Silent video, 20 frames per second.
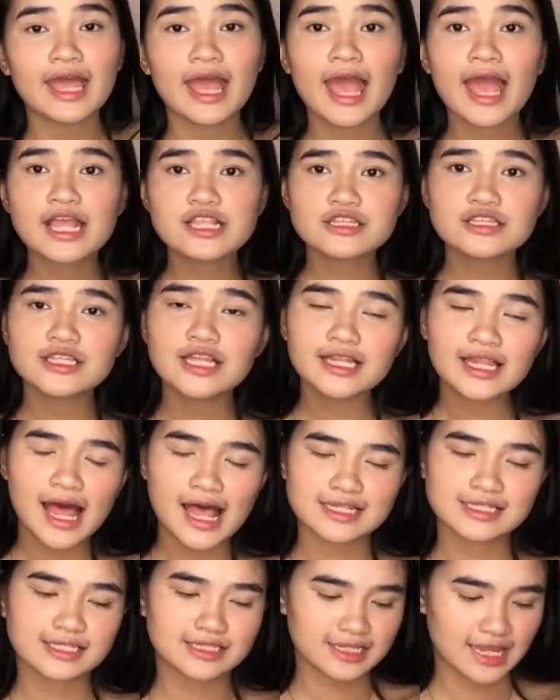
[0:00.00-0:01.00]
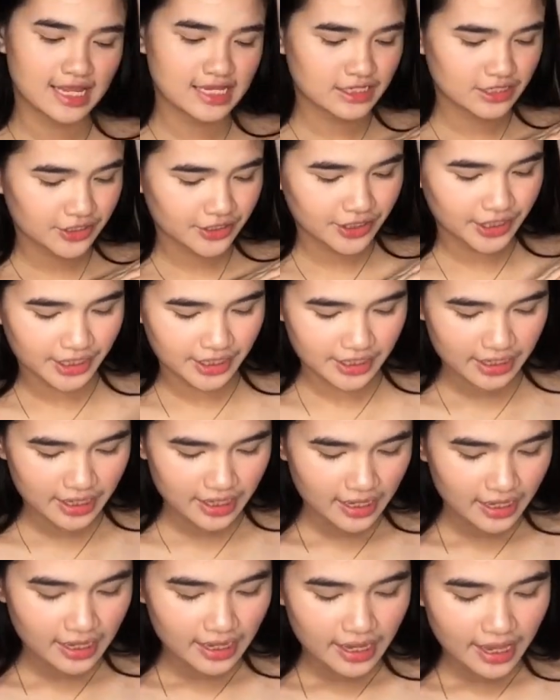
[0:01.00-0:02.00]
And to the last accessory,
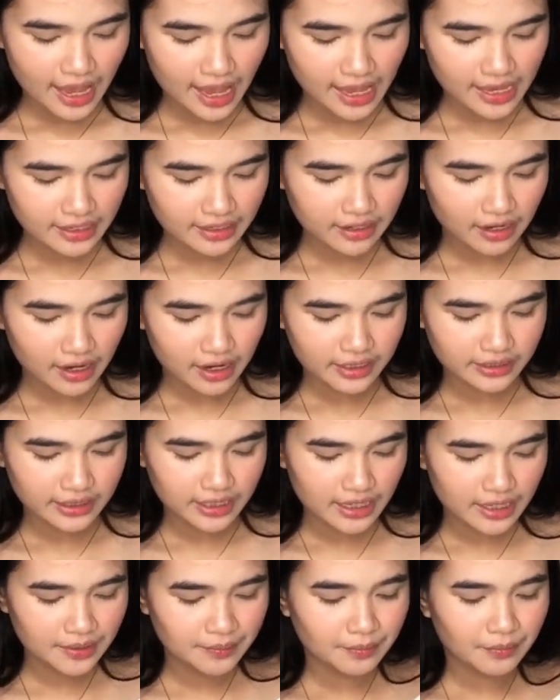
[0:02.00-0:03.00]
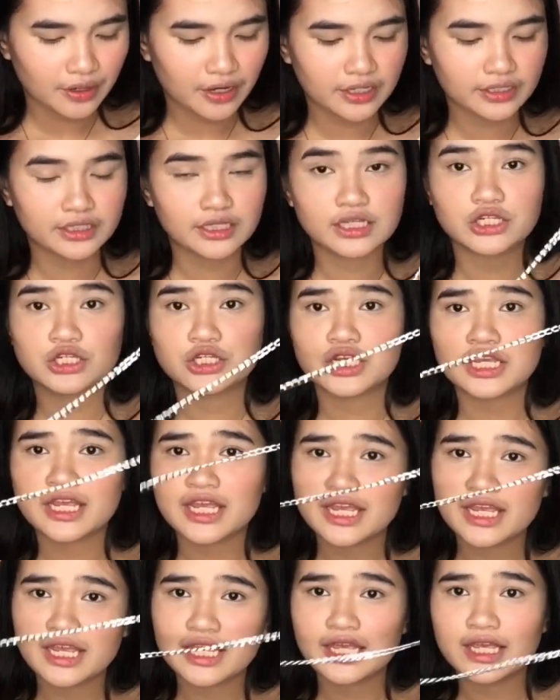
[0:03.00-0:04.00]
I got a body
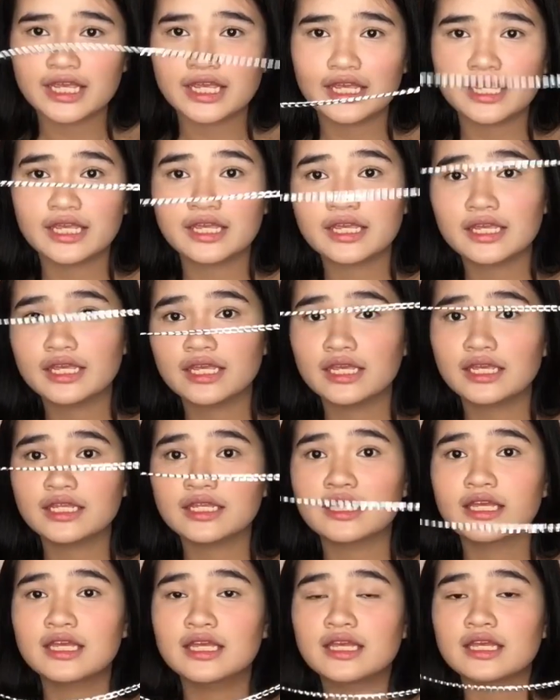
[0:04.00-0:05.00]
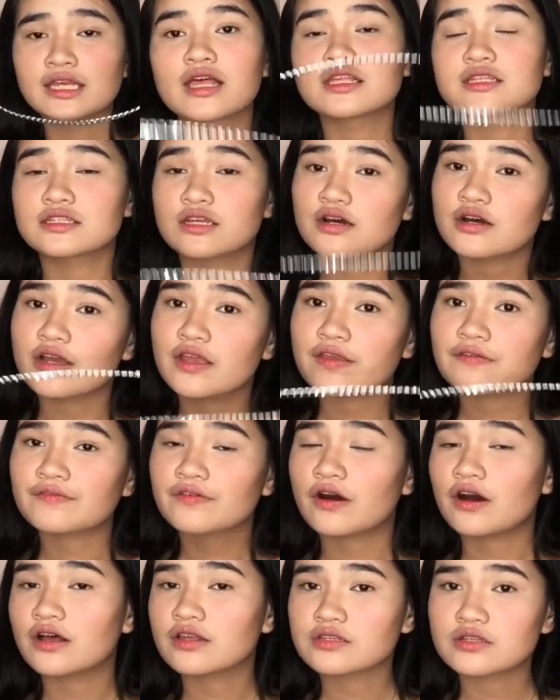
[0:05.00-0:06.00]
chain. So
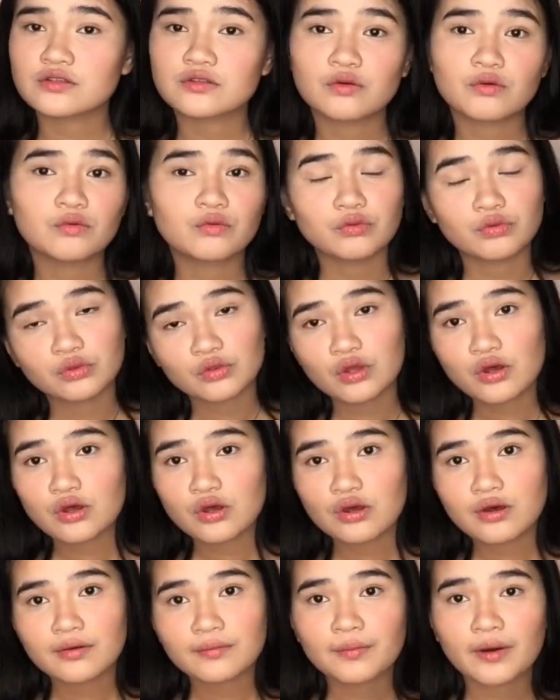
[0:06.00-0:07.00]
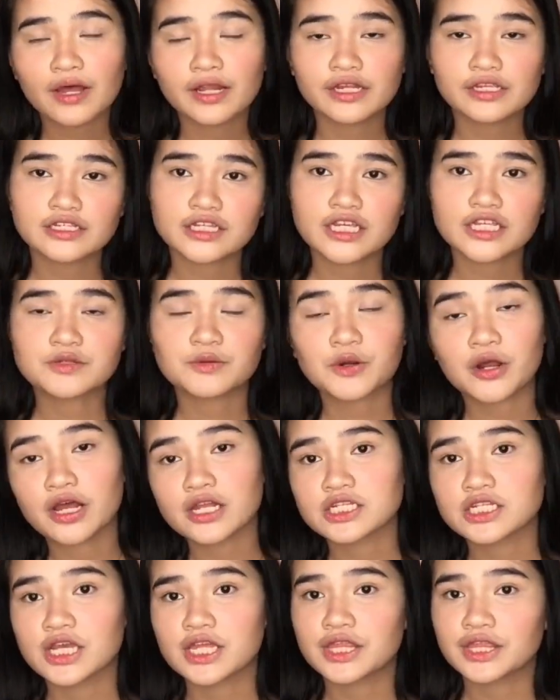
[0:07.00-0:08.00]
if you also don't know, body chains were
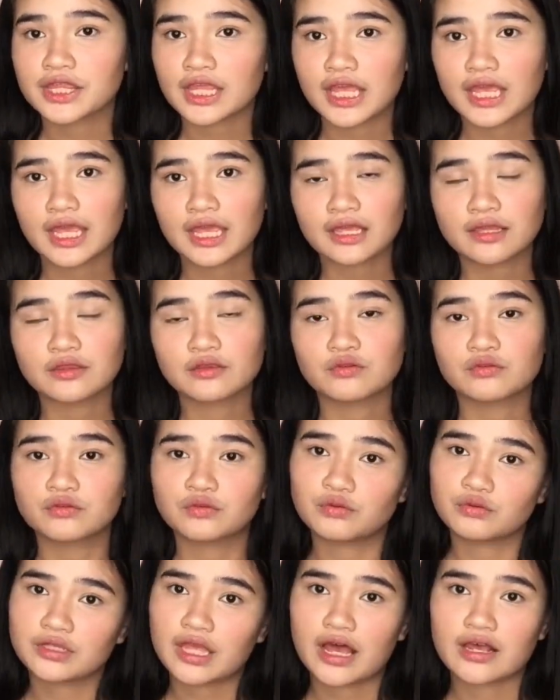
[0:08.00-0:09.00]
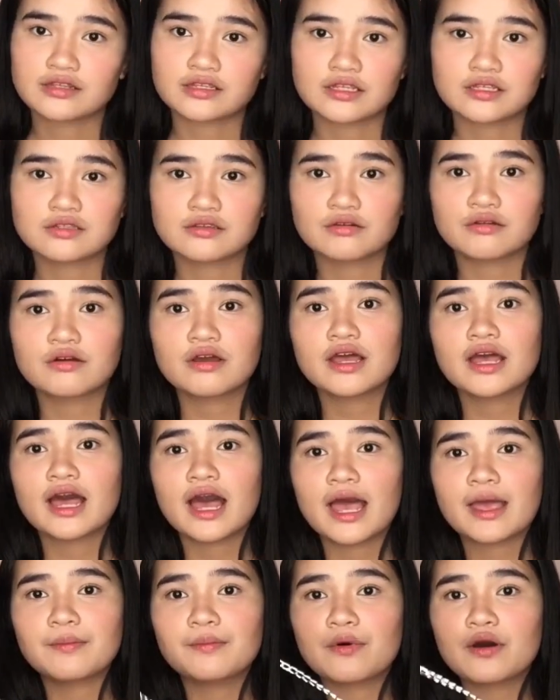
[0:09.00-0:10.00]
also a thing in 2000. So
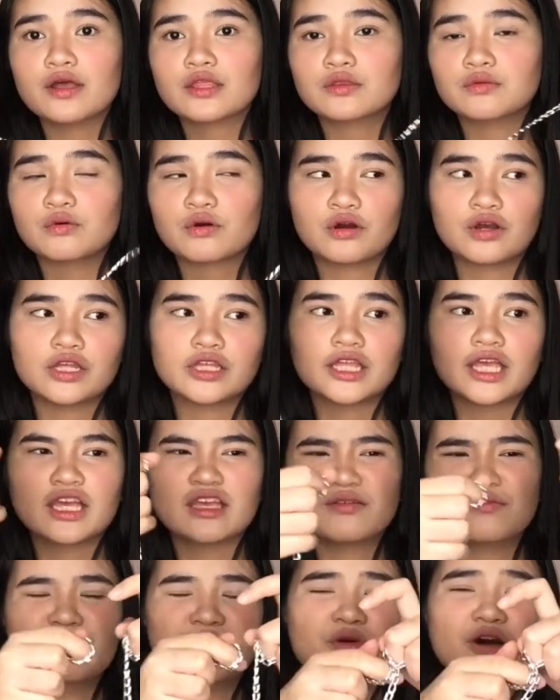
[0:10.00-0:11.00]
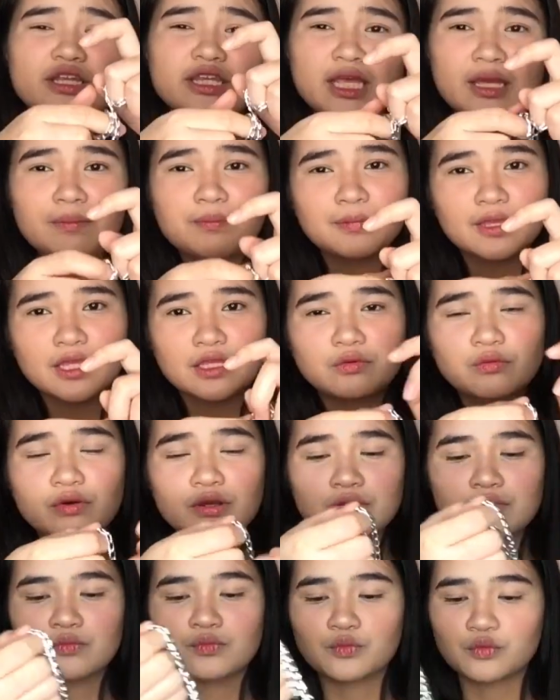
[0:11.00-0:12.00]
I bought one. I bought a plain
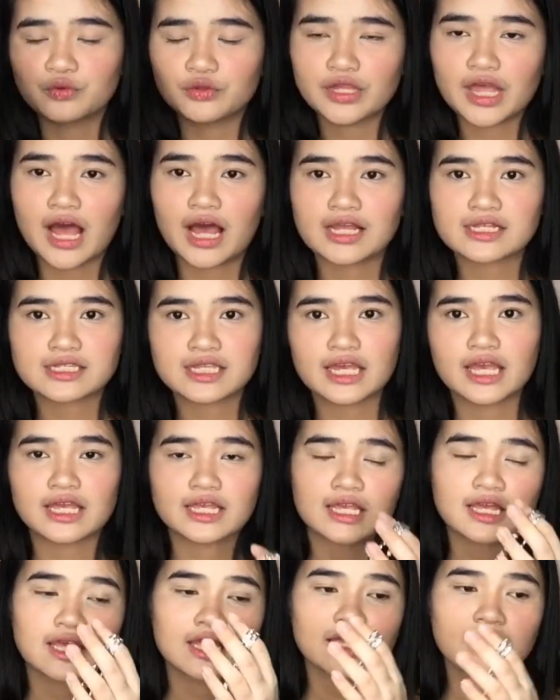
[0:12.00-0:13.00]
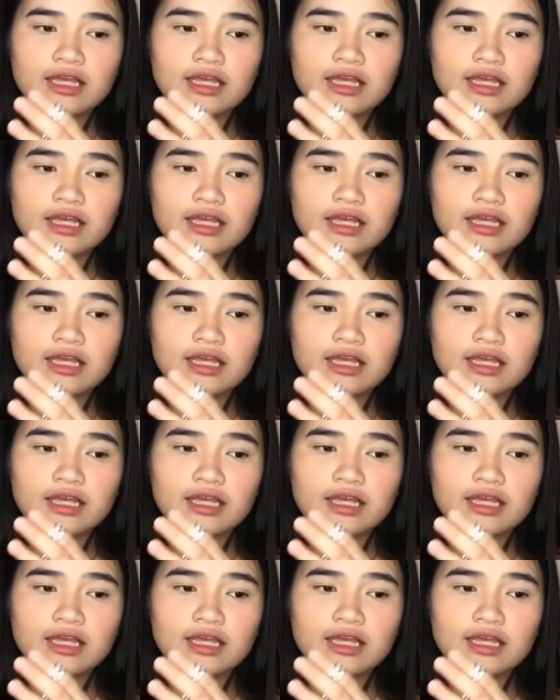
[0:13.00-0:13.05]
one muna kasi